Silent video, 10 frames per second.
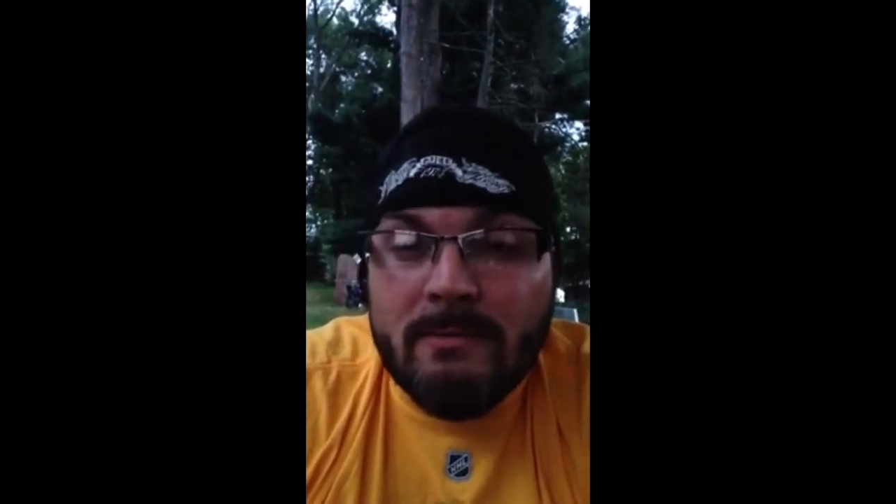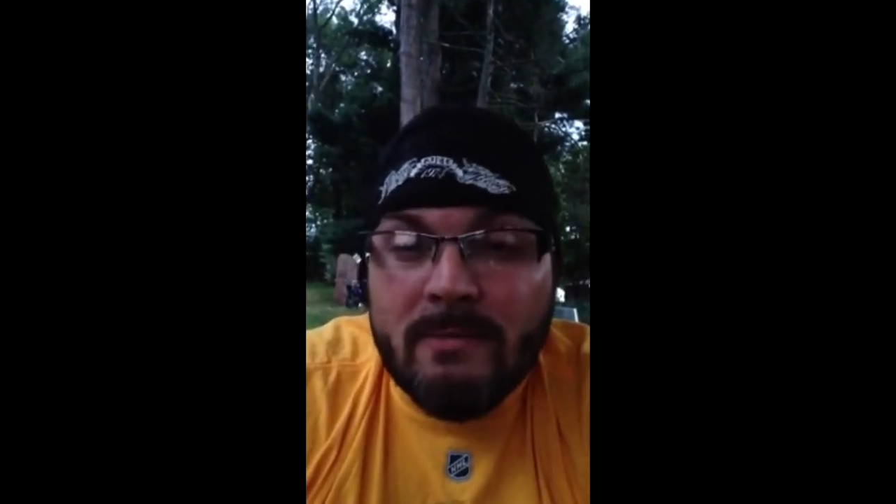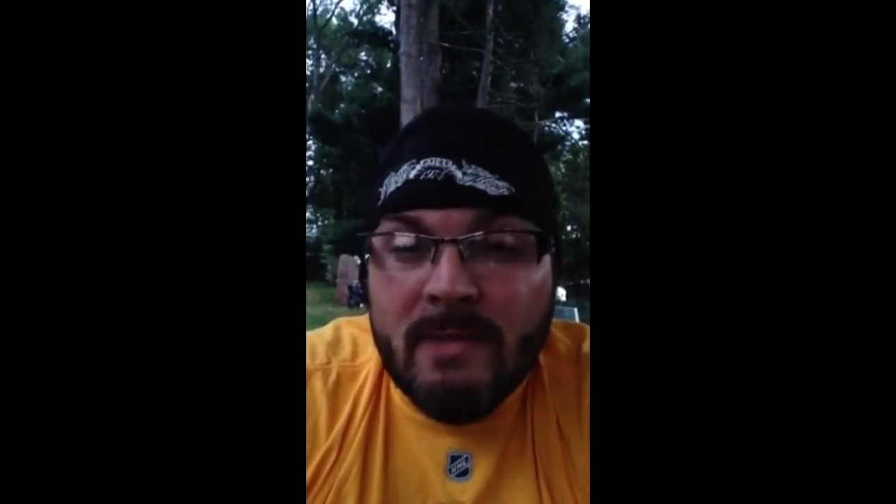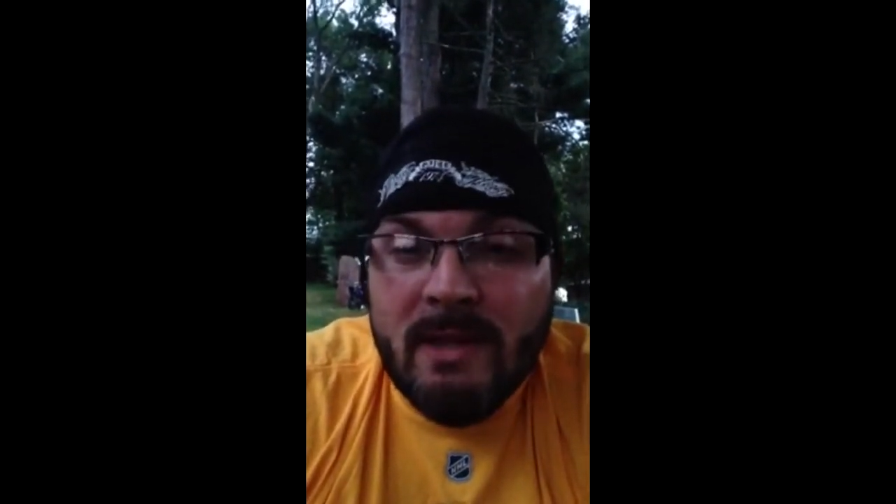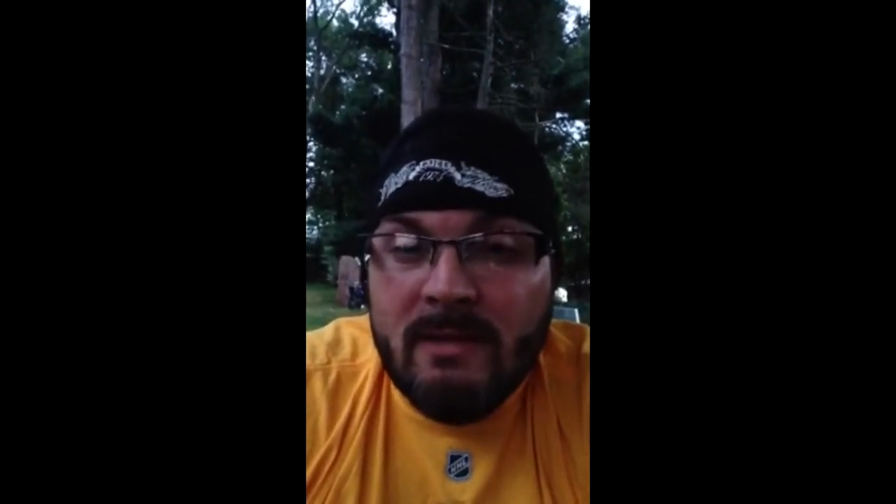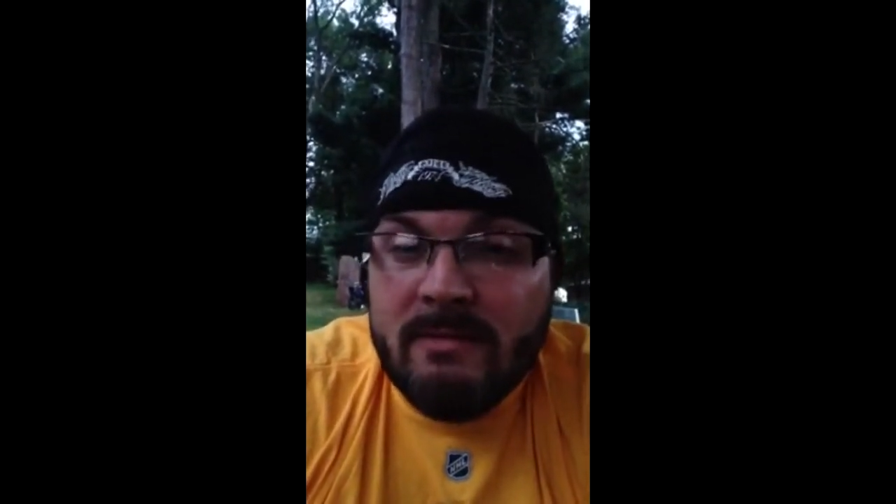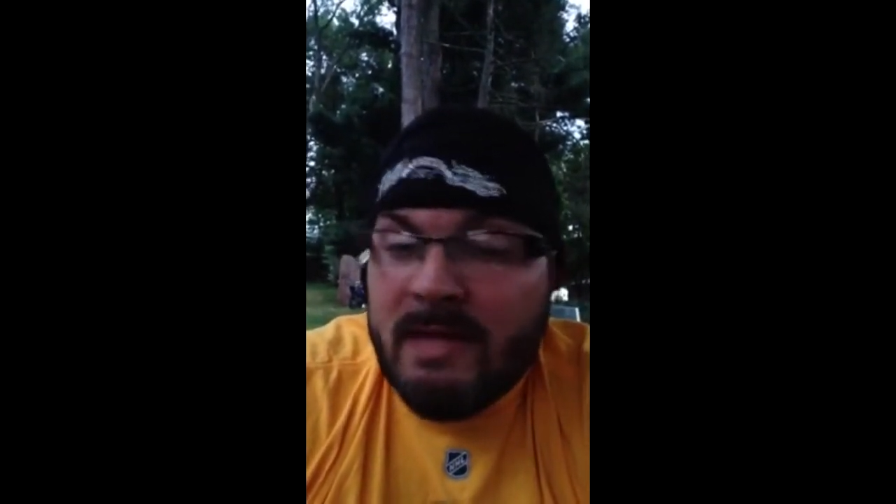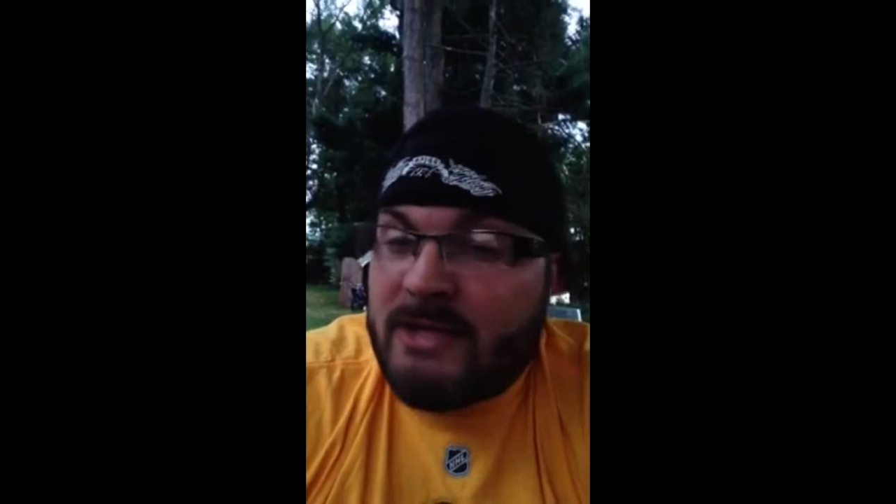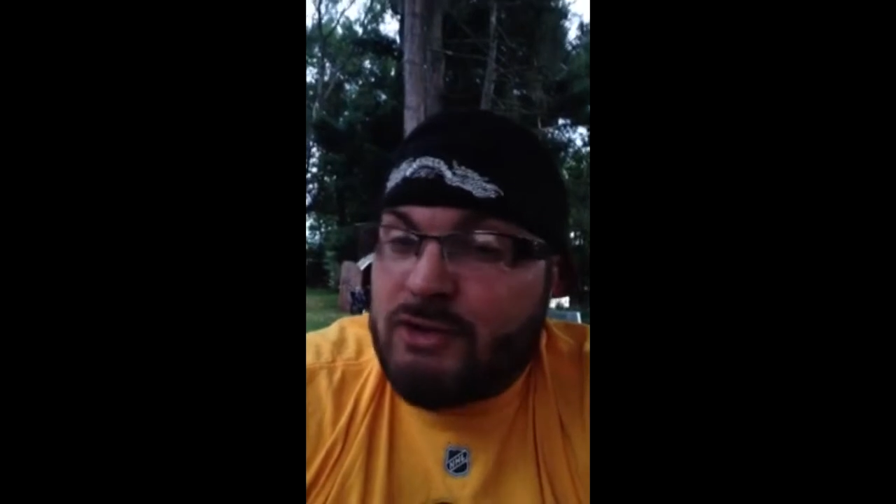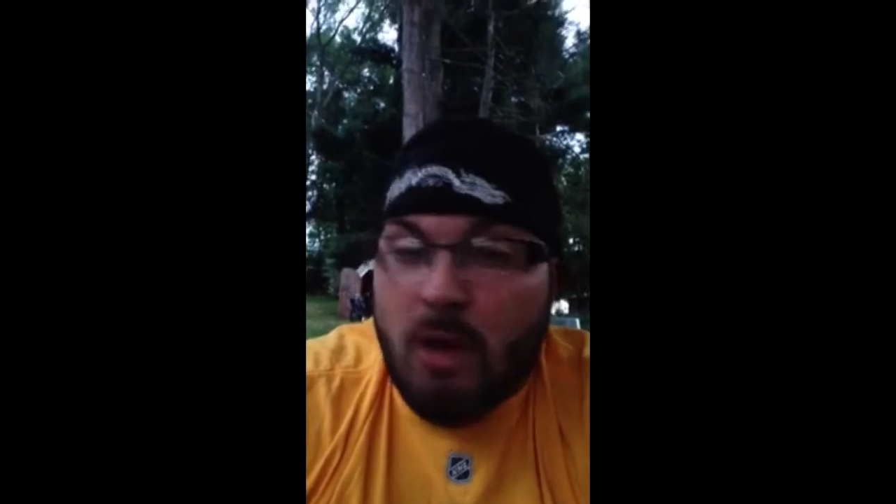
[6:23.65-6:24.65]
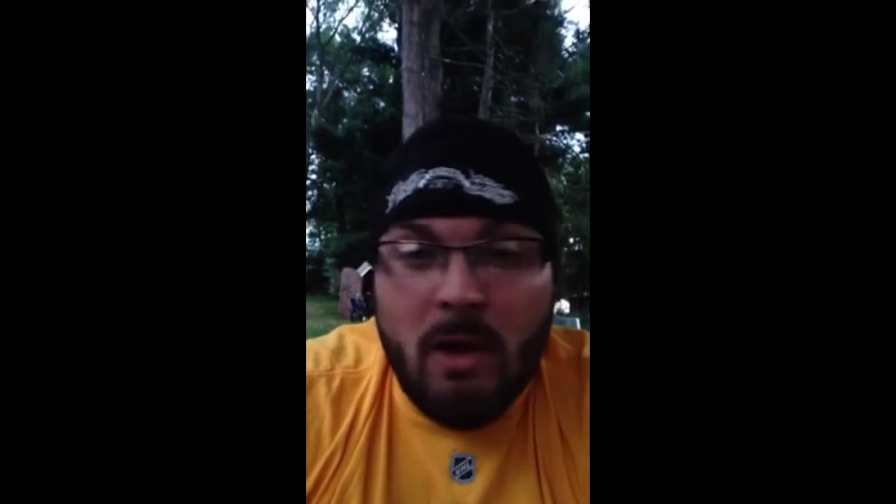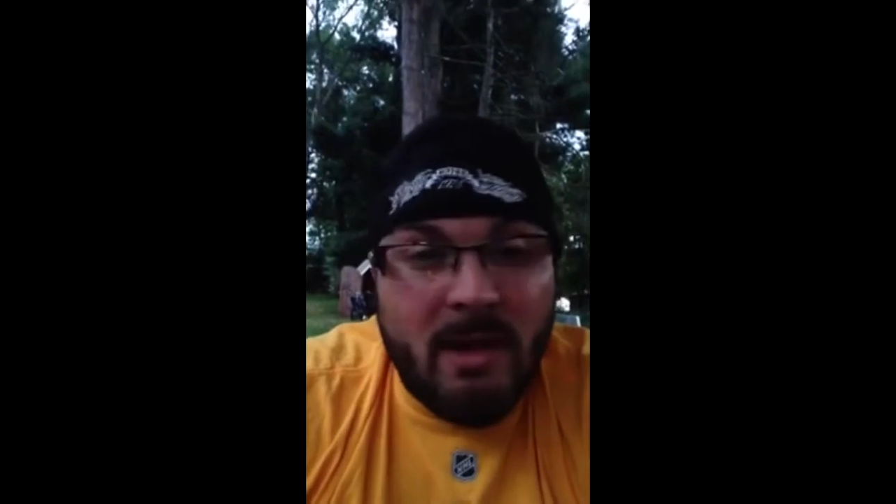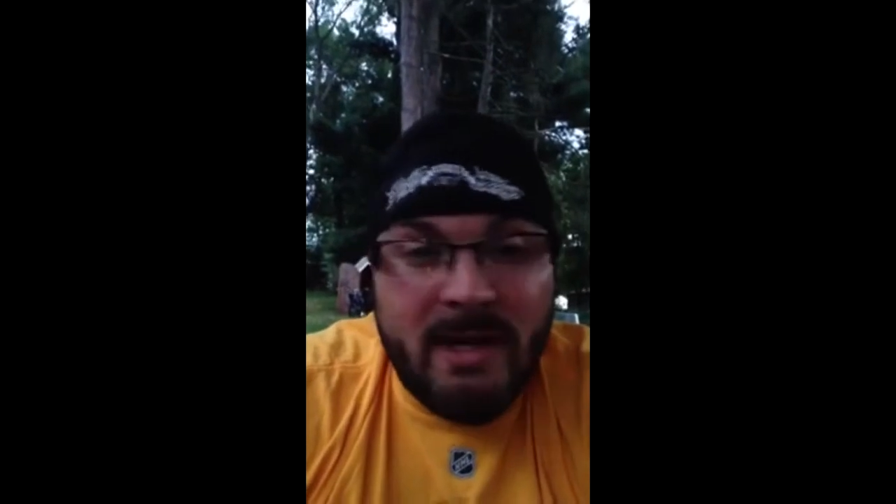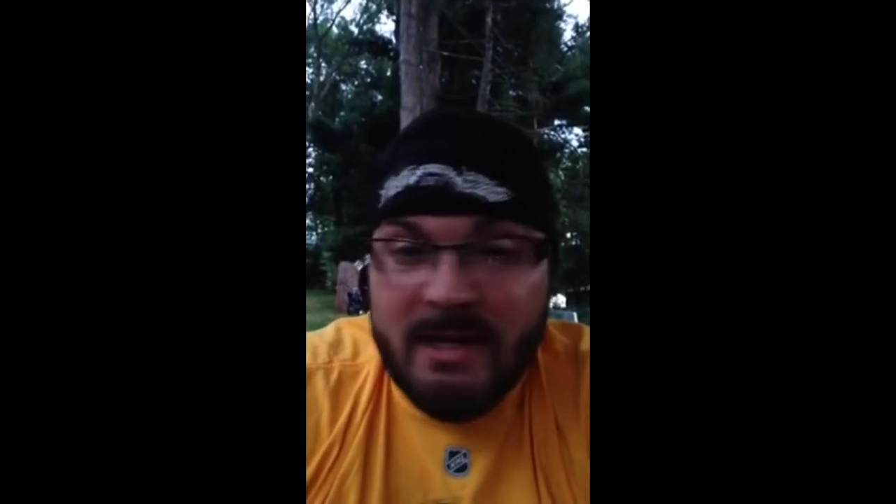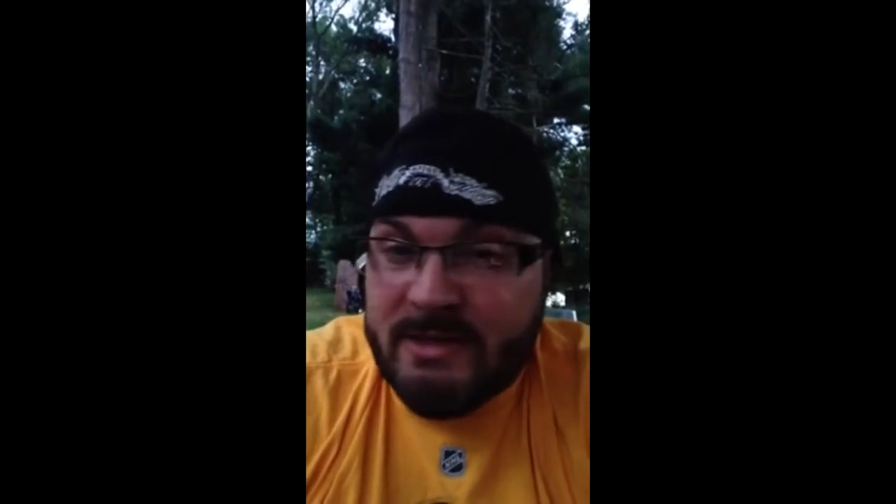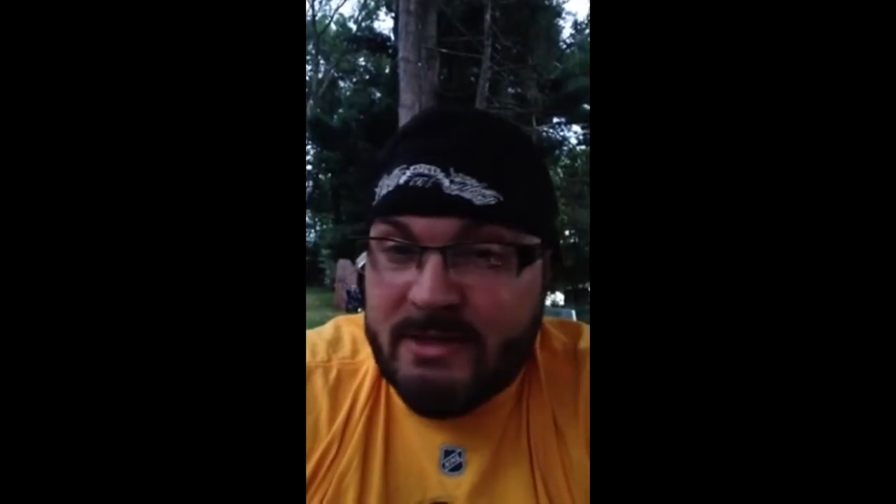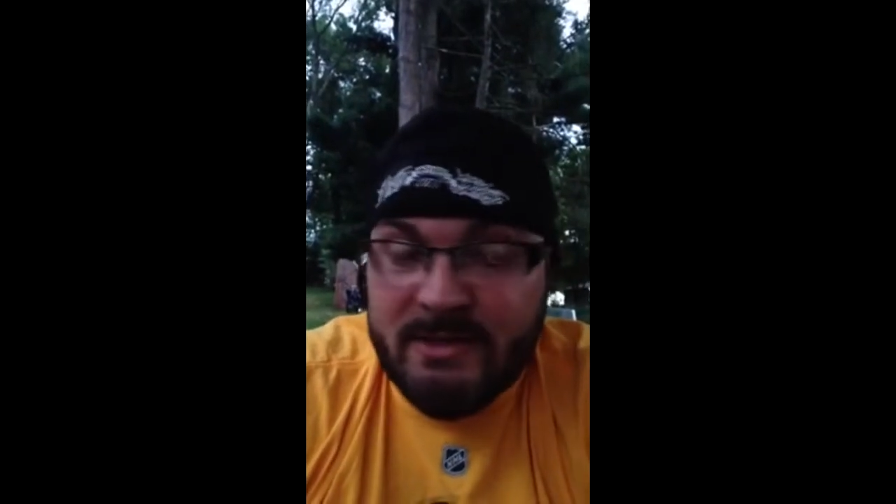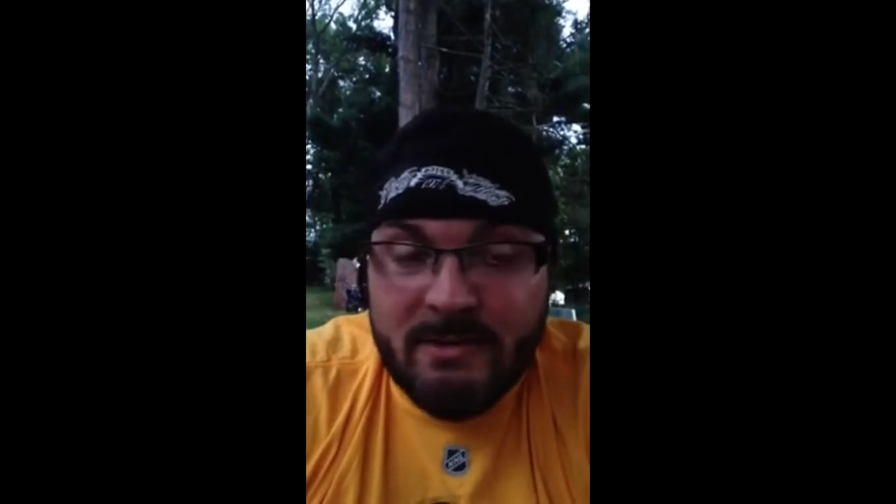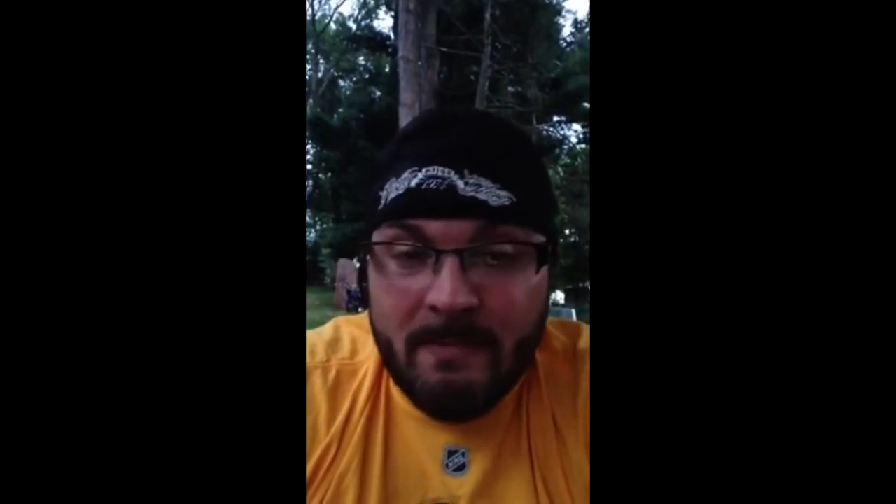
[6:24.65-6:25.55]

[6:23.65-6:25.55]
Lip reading: That's all it is.